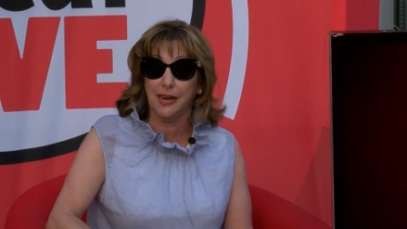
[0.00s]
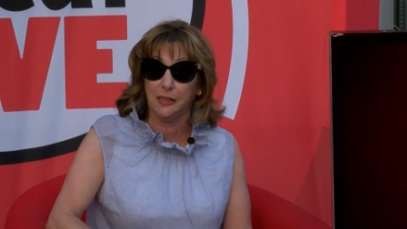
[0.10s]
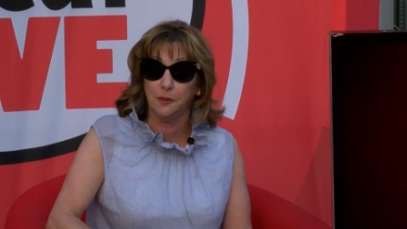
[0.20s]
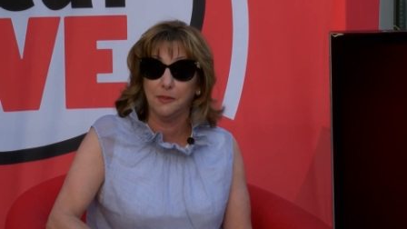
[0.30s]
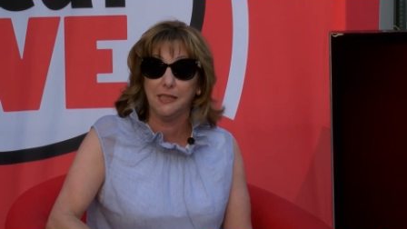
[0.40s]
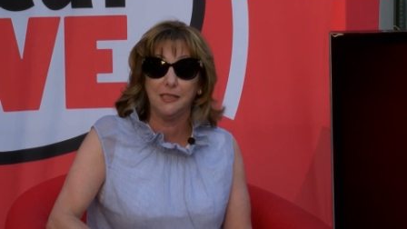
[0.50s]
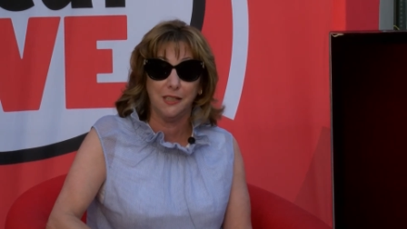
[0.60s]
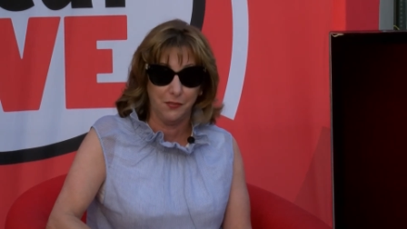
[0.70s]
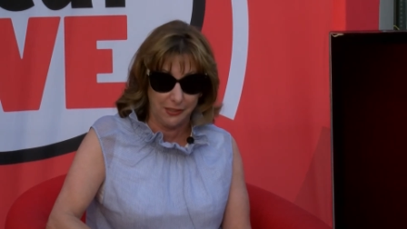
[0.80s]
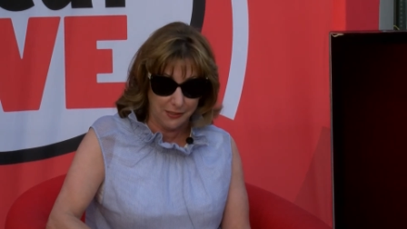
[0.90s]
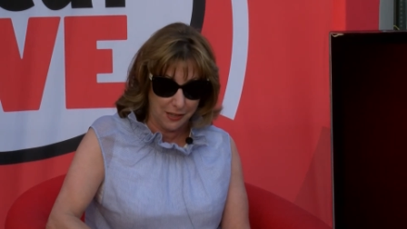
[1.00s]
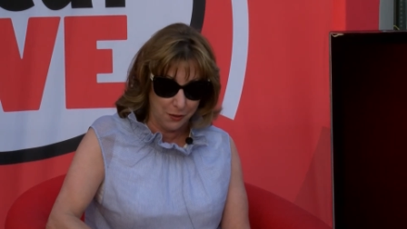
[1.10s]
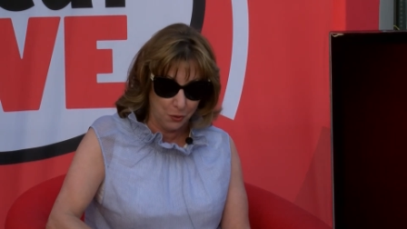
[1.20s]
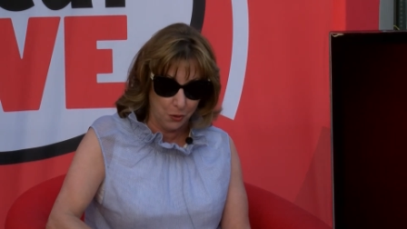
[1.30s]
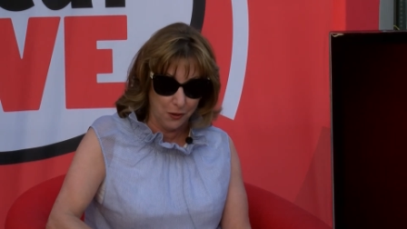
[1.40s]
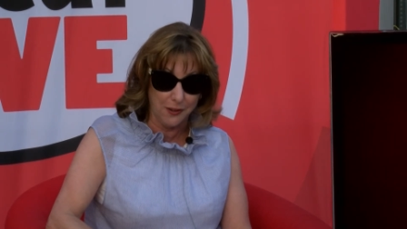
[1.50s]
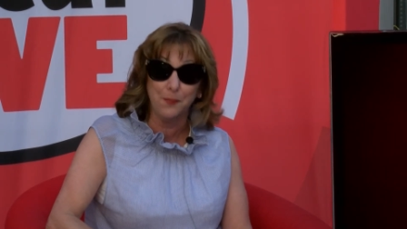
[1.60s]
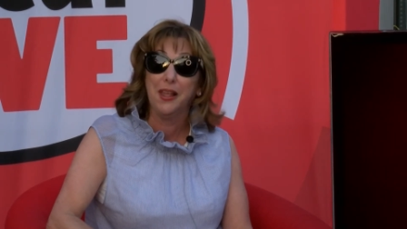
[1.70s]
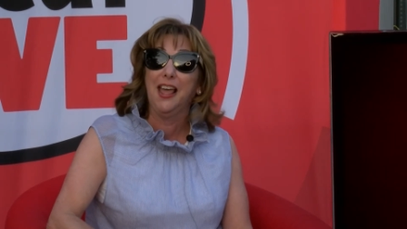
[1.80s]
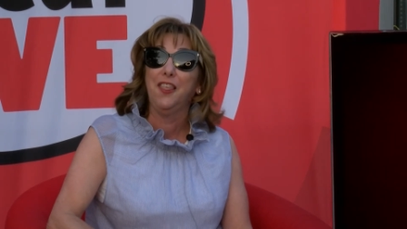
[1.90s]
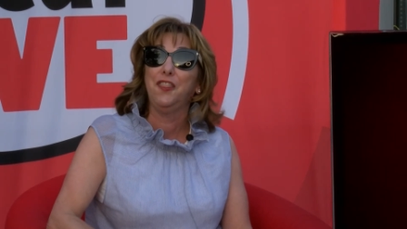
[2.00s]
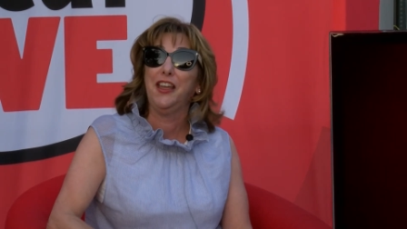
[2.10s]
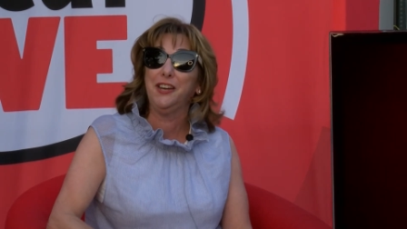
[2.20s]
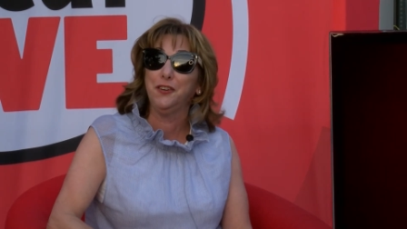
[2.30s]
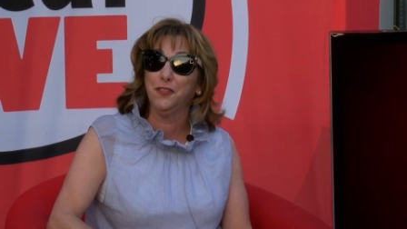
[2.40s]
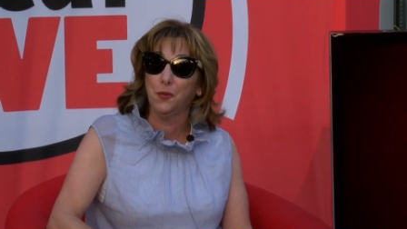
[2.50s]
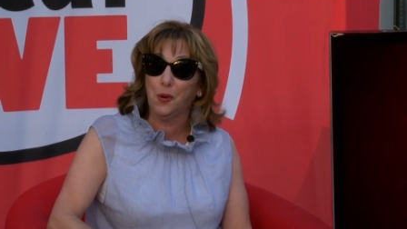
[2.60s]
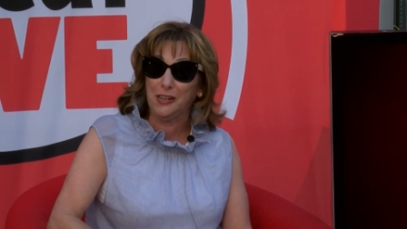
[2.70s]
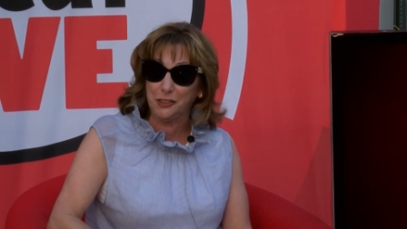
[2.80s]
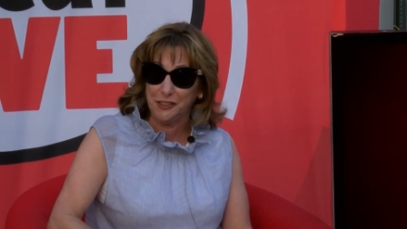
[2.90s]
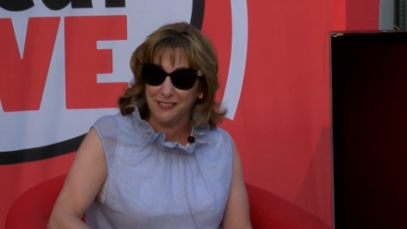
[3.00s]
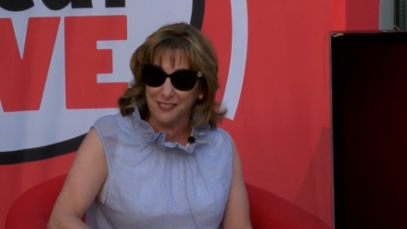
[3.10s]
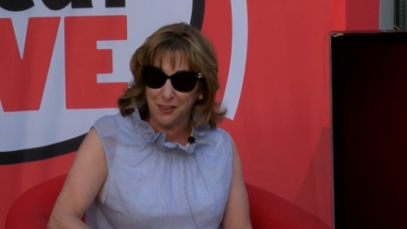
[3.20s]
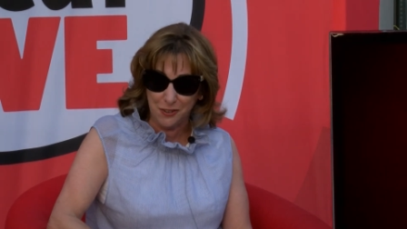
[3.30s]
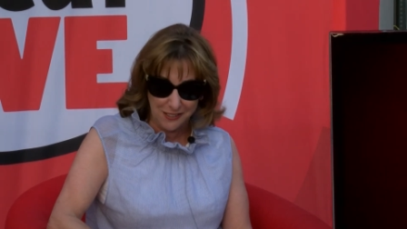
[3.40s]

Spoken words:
lmctv.org. Thank you for watching The Local